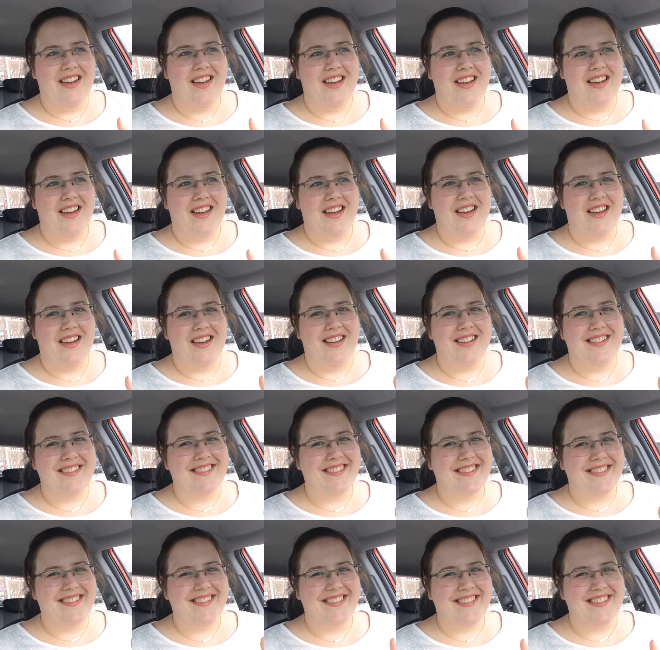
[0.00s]

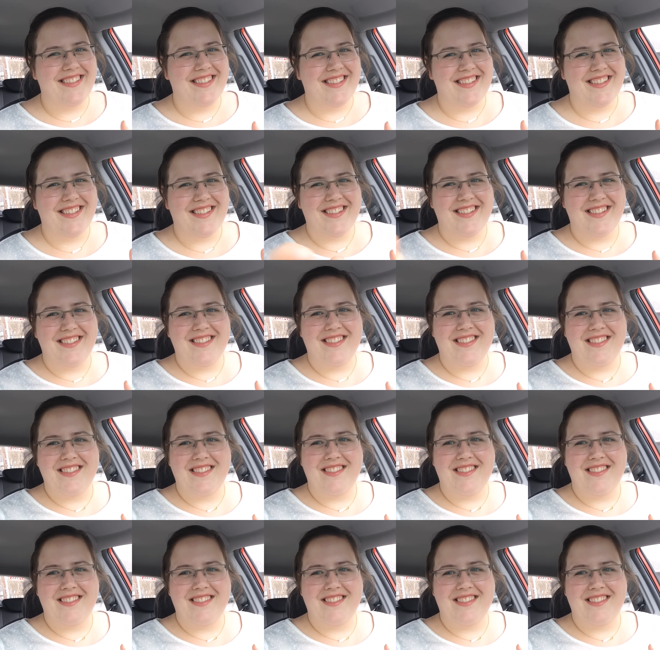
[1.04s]
(no one is talking)